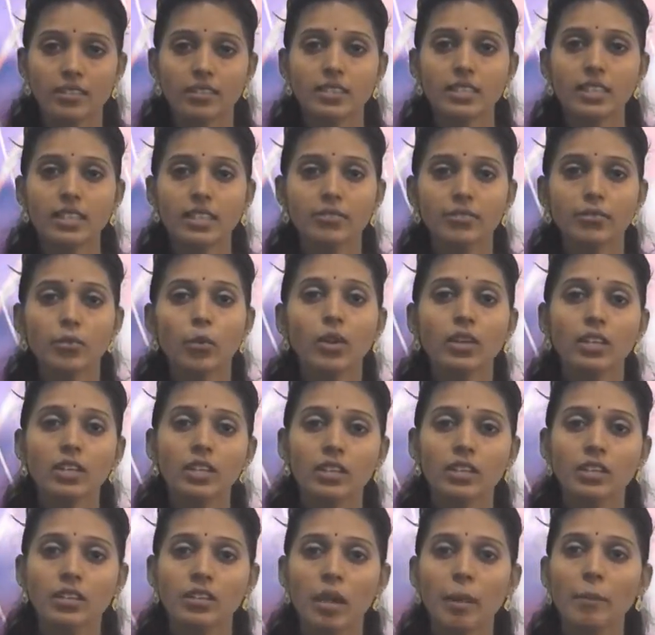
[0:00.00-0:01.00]
See what
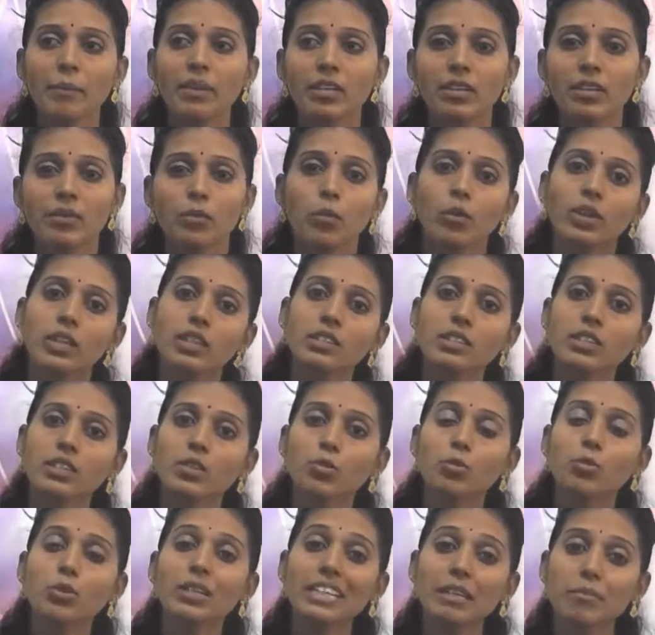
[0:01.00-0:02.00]
what is the
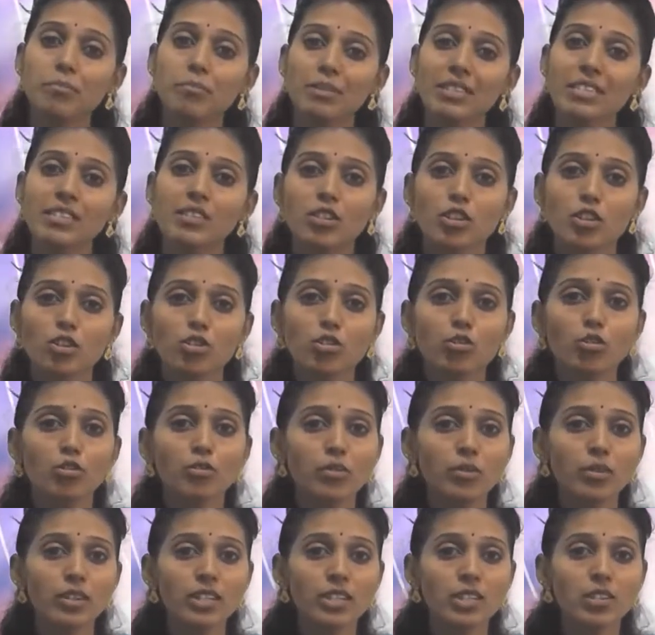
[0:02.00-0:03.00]
2D representation of
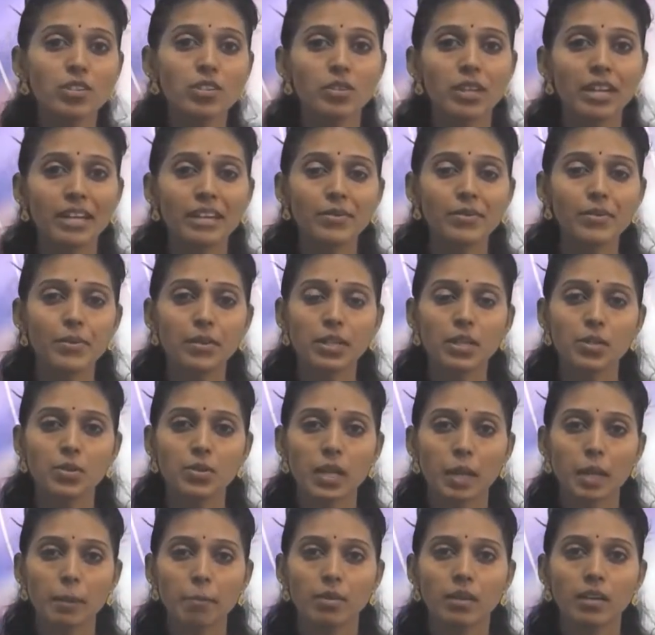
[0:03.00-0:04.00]
this cylindrical
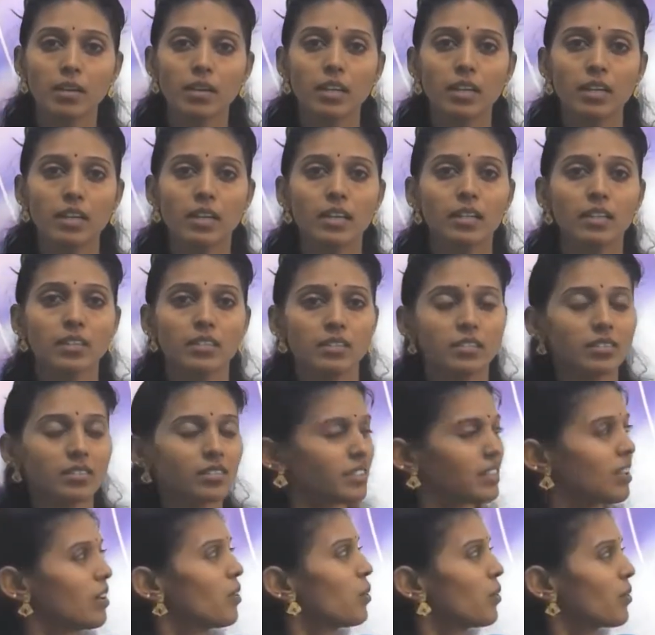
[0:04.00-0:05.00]
shape?
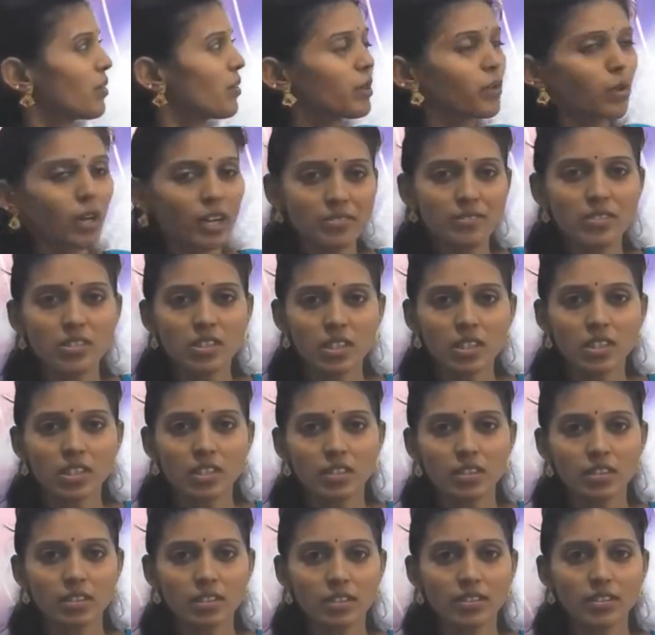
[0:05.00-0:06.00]
See, already you have seen
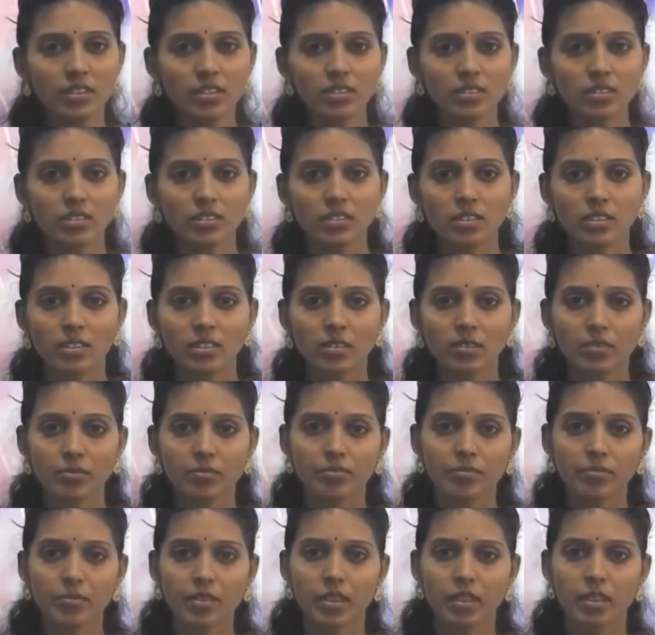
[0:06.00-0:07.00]
here in this
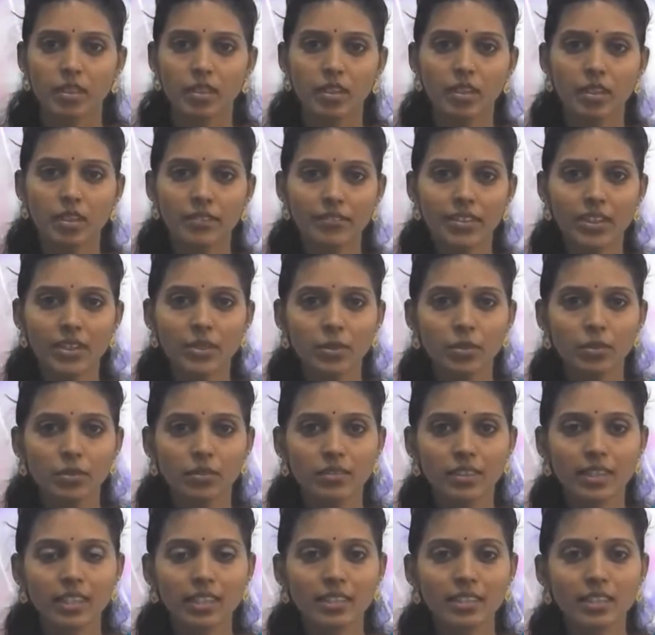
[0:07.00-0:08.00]
video,
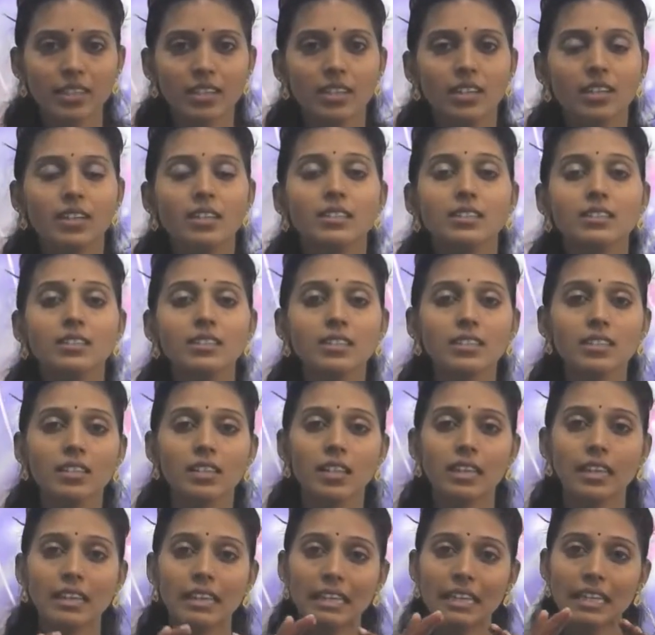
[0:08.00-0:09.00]
right?
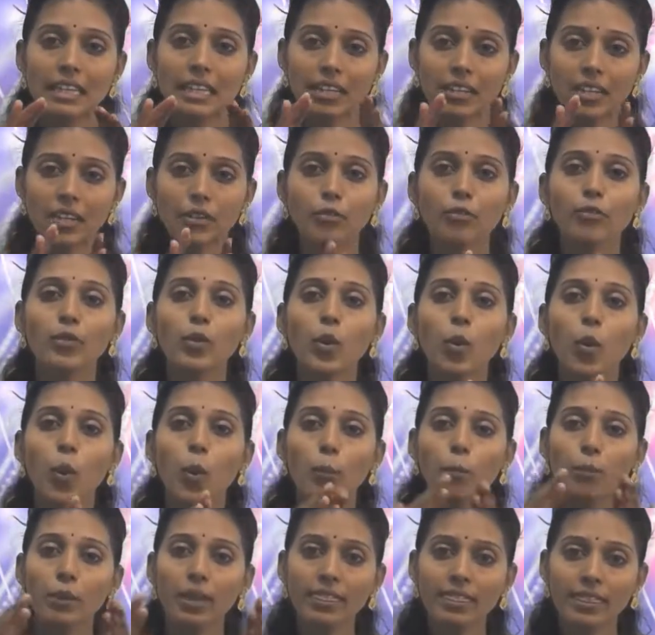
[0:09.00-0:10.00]
So if we
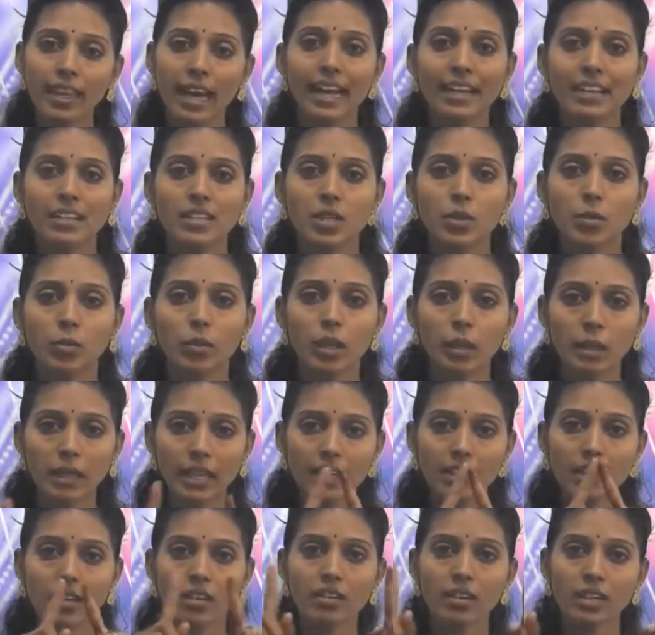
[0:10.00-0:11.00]
open that, we'll
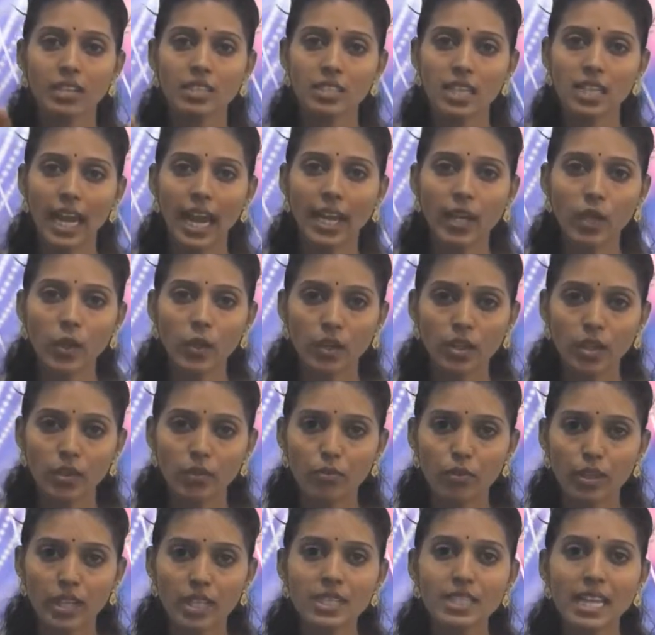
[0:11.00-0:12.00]
get a
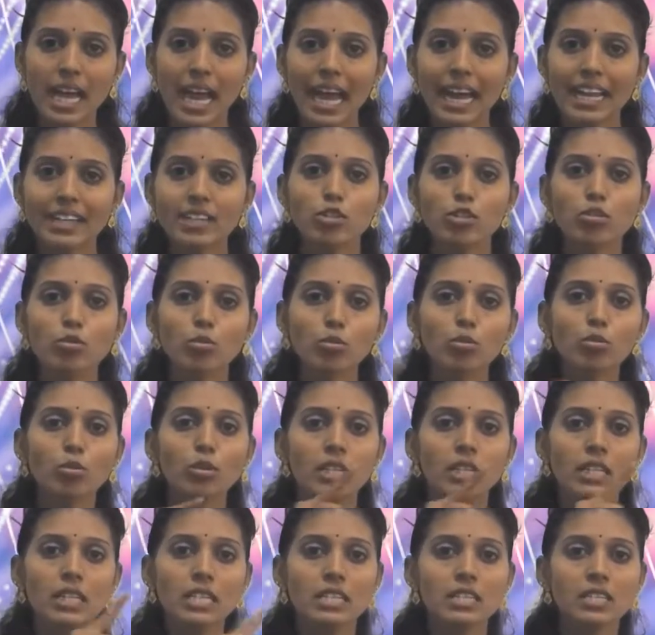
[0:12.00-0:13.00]
rectangular face and
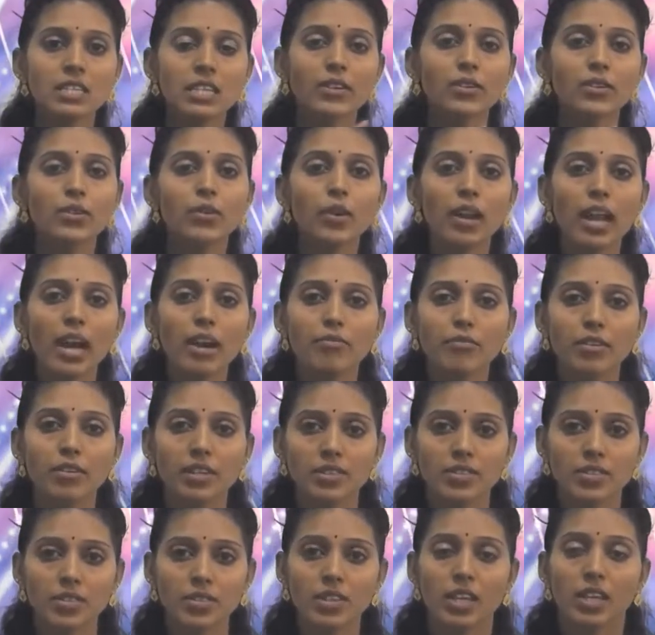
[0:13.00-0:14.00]
2 circular
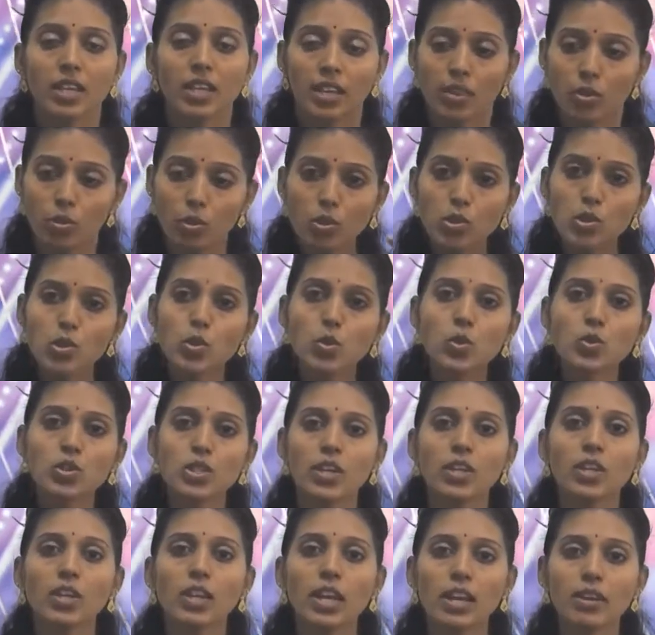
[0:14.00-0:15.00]
faces. Those 2
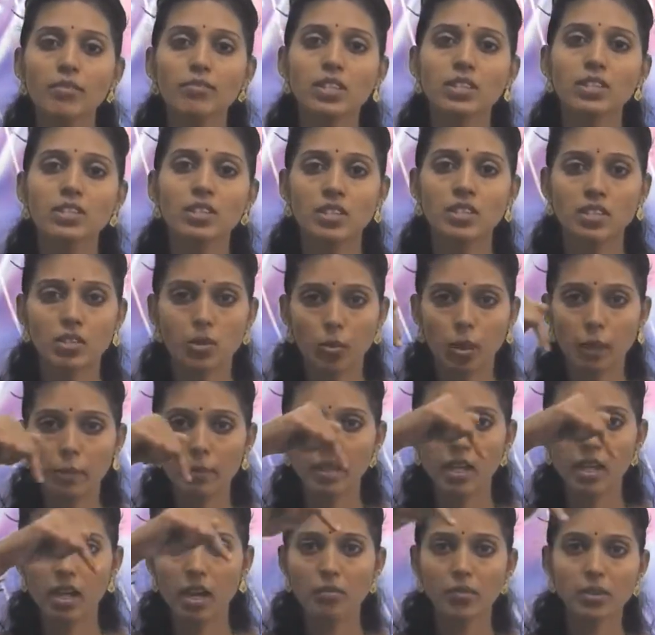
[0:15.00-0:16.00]
circular faces will
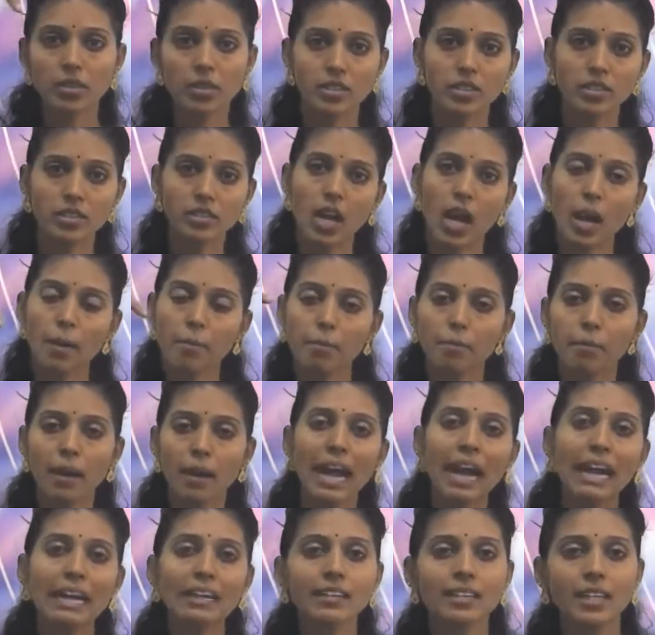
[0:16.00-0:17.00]
be covered up
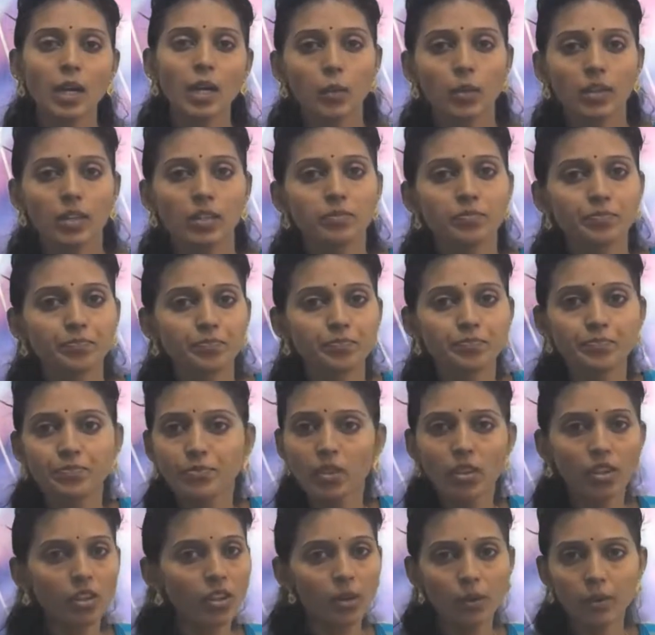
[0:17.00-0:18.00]
and down.
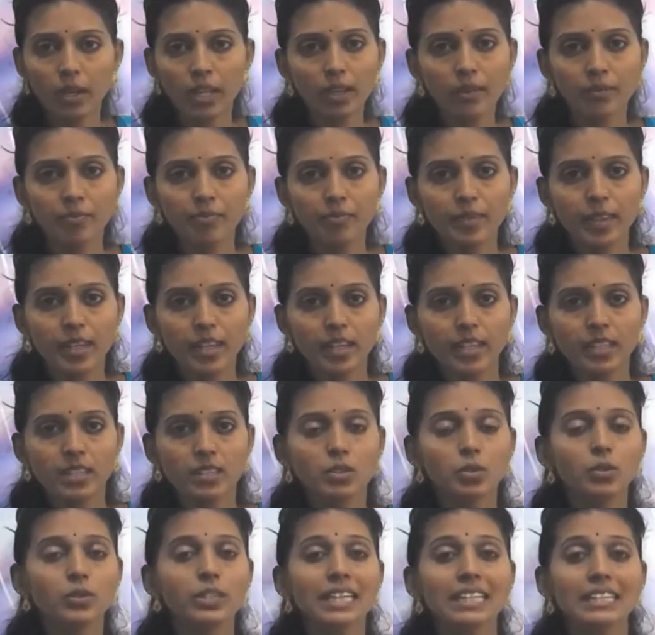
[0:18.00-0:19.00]
Okay,
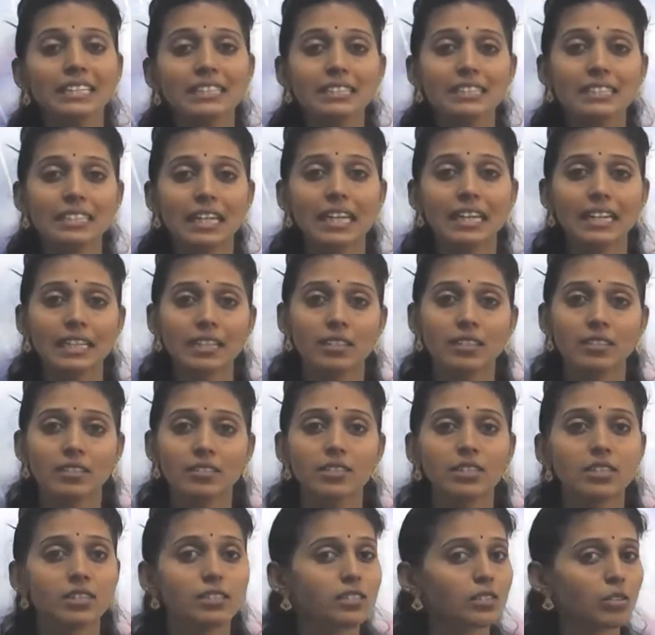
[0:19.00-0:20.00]
So that is cylinder.
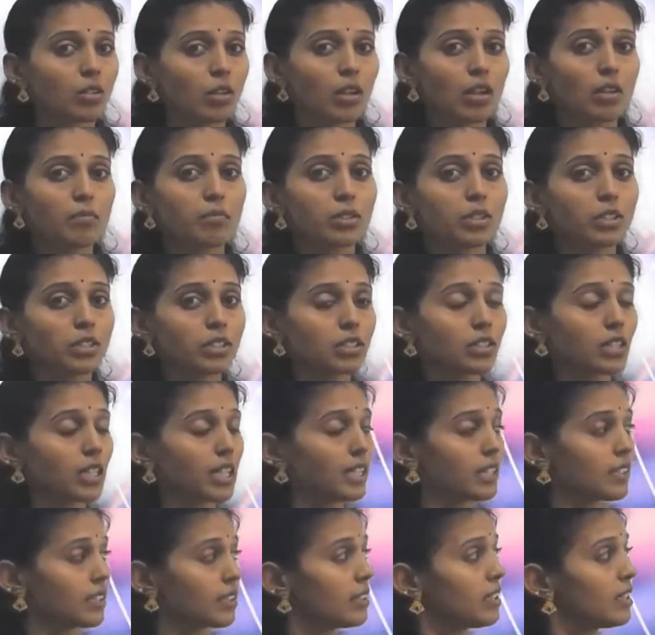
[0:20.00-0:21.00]
That's all about
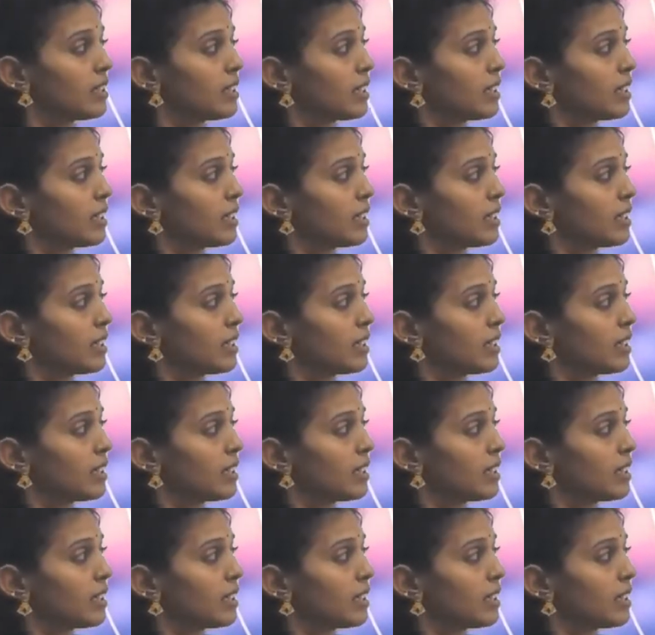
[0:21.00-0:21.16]
cylinder.